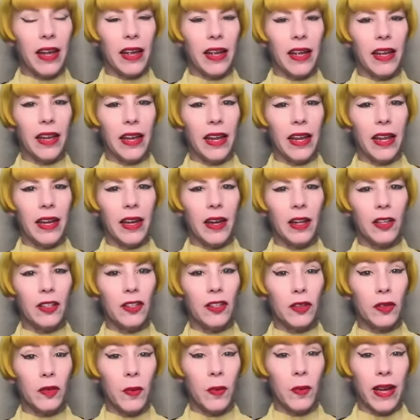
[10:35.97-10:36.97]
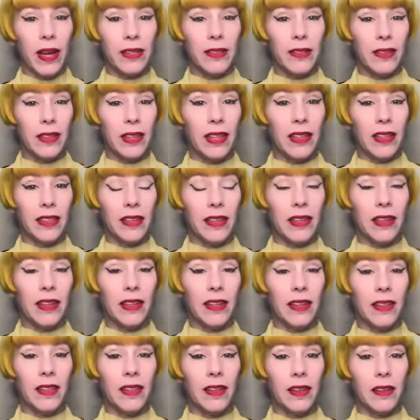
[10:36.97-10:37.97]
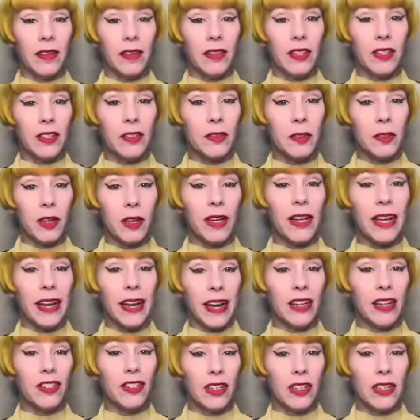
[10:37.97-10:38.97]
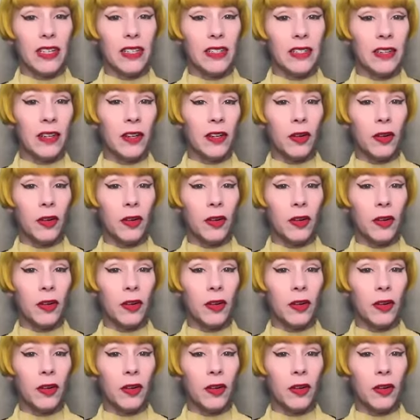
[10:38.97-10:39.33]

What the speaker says: in a certain way so that there's a connection,